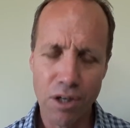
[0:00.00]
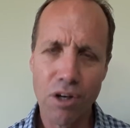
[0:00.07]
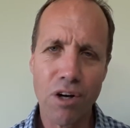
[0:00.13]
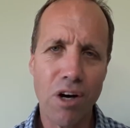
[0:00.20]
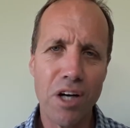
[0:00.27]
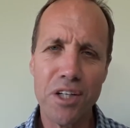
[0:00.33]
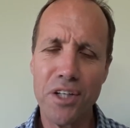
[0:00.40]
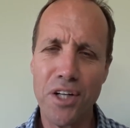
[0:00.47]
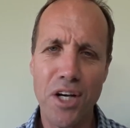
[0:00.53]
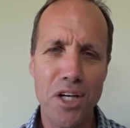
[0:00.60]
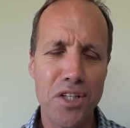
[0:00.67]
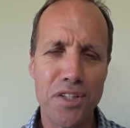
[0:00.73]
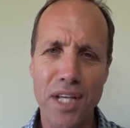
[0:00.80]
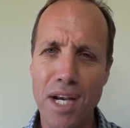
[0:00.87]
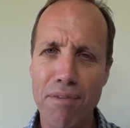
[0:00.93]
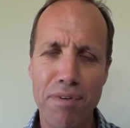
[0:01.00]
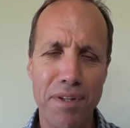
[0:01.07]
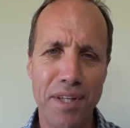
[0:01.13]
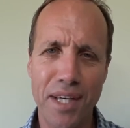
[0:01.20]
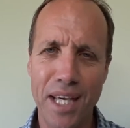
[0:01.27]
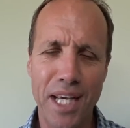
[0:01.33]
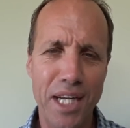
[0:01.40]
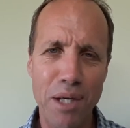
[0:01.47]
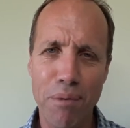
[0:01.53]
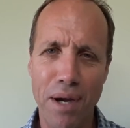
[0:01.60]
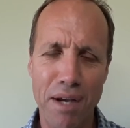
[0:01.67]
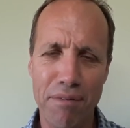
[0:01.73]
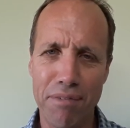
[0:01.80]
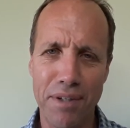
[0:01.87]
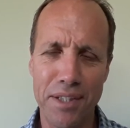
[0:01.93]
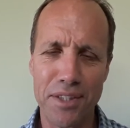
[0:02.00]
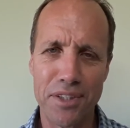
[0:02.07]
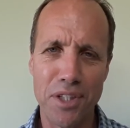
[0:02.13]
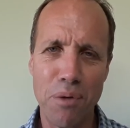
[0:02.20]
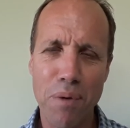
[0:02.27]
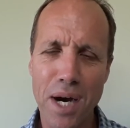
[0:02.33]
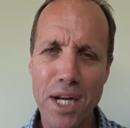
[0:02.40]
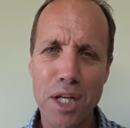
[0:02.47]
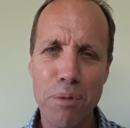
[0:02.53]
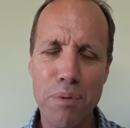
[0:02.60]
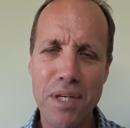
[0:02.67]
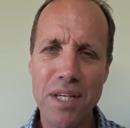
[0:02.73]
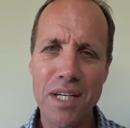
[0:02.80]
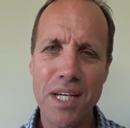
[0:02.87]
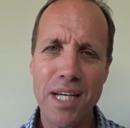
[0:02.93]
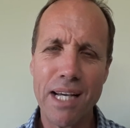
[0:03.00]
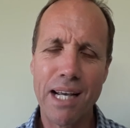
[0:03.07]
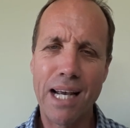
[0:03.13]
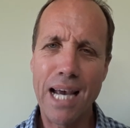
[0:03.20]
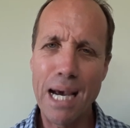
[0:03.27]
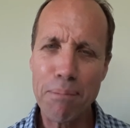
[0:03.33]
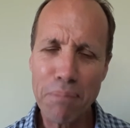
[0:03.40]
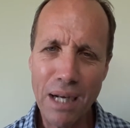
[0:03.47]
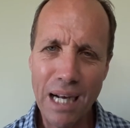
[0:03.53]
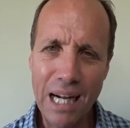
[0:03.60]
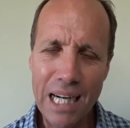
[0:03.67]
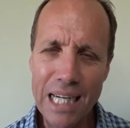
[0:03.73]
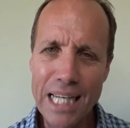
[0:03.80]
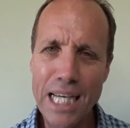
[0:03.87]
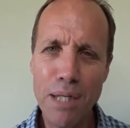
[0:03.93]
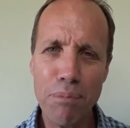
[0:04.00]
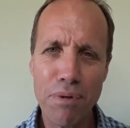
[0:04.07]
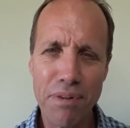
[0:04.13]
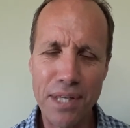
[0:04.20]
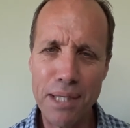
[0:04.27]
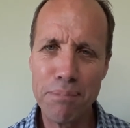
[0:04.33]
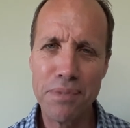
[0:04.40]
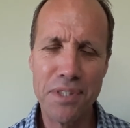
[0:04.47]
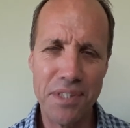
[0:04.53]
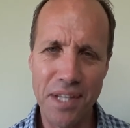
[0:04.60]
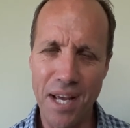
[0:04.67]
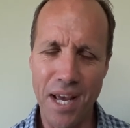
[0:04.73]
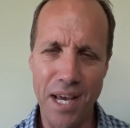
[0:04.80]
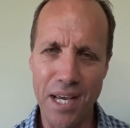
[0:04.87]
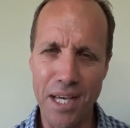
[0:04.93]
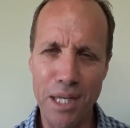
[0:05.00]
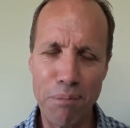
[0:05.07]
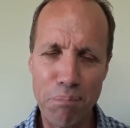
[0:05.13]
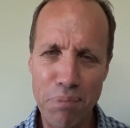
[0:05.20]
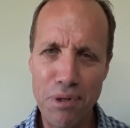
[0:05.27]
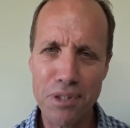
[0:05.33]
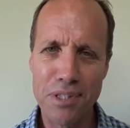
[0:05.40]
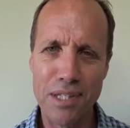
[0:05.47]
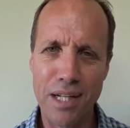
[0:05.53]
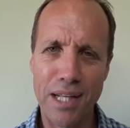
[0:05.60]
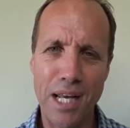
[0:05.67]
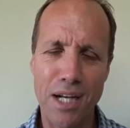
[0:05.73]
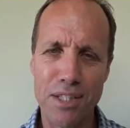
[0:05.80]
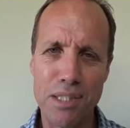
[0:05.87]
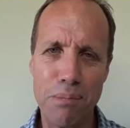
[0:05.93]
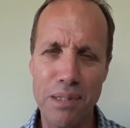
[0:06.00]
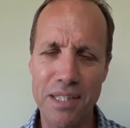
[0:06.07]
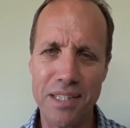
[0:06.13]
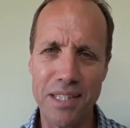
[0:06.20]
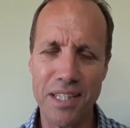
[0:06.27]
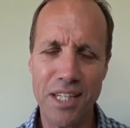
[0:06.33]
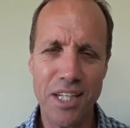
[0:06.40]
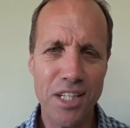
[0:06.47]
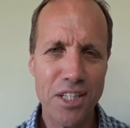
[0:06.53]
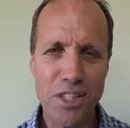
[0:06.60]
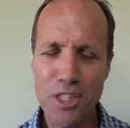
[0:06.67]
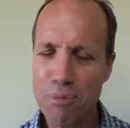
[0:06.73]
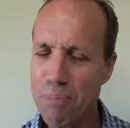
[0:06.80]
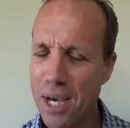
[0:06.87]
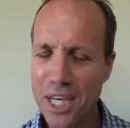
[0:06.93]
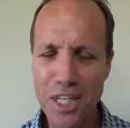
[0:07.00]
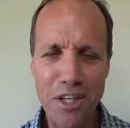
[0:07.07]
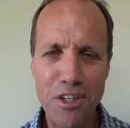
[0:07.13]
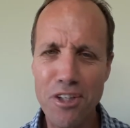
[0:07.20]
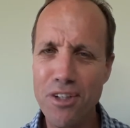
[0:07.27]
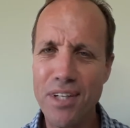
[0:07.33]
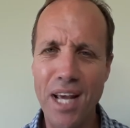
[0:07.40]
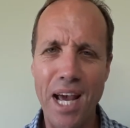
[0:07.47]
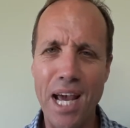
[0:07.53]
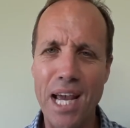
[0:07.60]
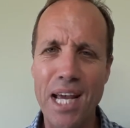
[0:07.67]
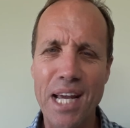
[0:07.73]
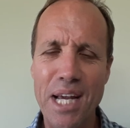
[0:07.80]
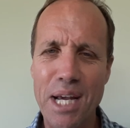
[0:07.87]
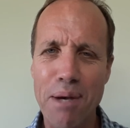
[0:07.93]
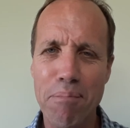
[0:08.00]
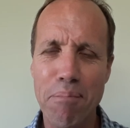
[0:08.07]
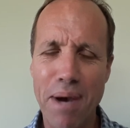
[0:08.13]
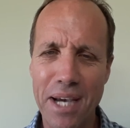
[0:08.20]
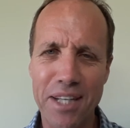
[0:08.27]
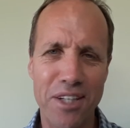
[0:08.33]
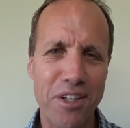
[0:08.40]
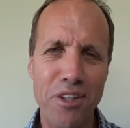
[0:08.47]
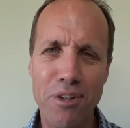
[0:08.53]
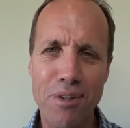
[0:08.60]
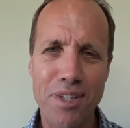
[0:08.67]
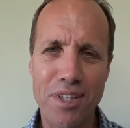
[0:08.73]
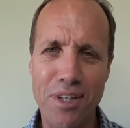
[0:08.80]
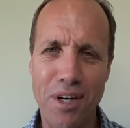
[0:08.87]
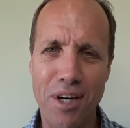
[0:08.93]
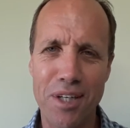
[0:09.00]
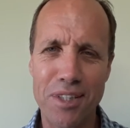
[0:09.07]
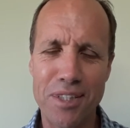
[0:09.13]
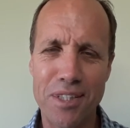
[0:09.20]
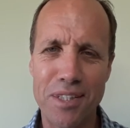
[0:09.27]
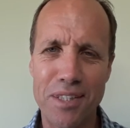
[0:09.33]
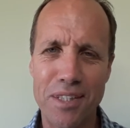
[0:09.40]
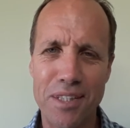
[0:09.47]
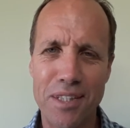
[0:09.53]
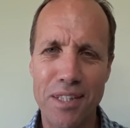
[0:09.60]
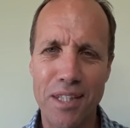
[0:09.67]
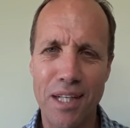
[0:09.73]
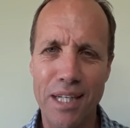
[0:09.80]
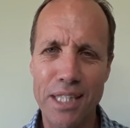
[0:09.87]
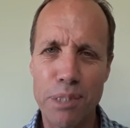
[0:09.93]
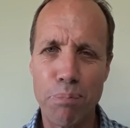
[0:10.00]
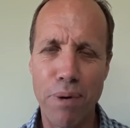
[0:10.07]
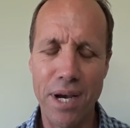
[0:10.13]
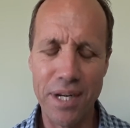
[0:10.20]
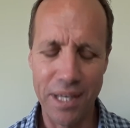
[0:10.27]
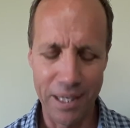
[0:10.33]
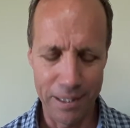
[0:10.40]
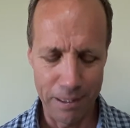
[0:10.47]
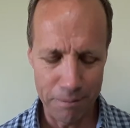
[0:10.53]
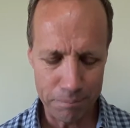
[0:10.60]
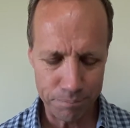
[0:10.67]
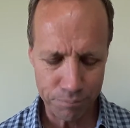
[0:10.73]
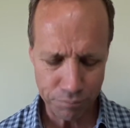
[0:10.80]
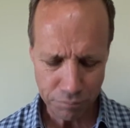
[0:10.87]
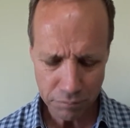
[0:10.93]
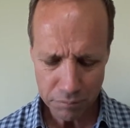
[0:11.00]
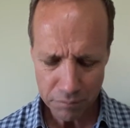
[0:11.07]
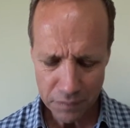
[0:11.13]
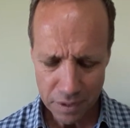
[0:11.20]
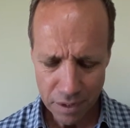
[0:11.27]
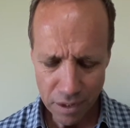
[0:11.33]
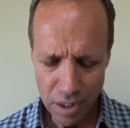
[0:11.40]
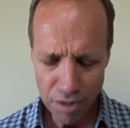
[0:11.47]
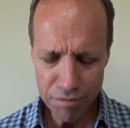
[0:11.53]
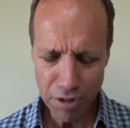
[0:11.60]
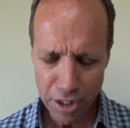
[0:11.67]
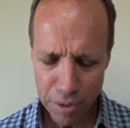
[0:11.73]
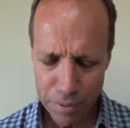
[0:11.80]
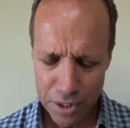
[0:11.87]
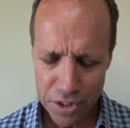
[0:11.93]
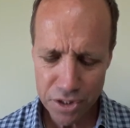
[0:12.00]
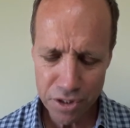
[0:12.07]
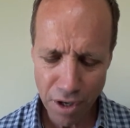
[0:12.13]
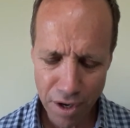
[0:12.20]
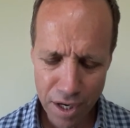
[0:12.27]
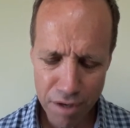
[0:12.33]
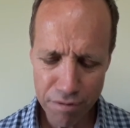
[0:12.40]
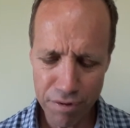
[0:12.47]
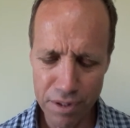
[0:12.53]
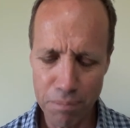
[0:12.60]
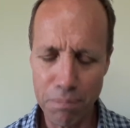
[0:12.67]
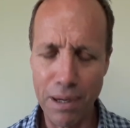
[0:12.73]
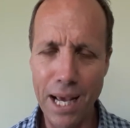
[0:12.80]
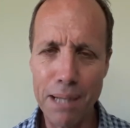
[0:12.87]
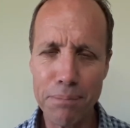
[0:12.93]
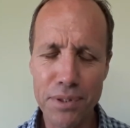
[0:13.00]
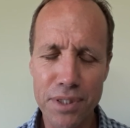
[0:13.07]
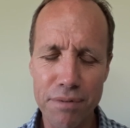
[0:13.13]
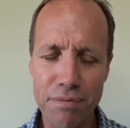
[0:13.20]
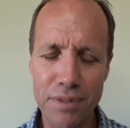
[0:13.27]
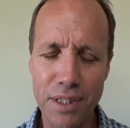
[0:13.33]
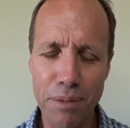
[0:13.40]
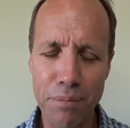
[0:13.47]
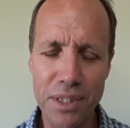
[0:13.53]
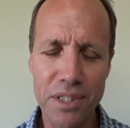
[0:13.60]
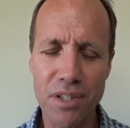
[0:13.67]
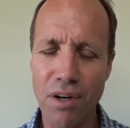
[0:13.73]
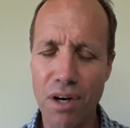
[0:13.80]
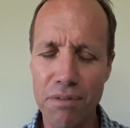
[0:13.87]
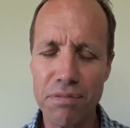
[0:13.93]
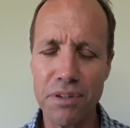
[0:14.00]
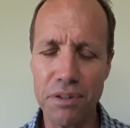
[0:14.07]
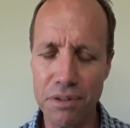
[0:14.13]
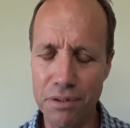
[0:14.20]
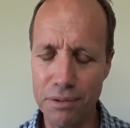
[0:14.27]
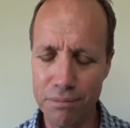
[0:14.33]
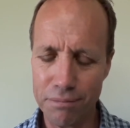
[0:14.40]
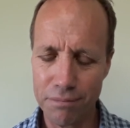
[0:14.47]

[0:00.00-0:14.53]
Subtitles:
God knows everything anyway, friends. So why don't we come clean with him today in personal accountability? Let's make it a new day. Make it a new start. Let's pray together. Father, we are sorry for the blame shifting we so often do.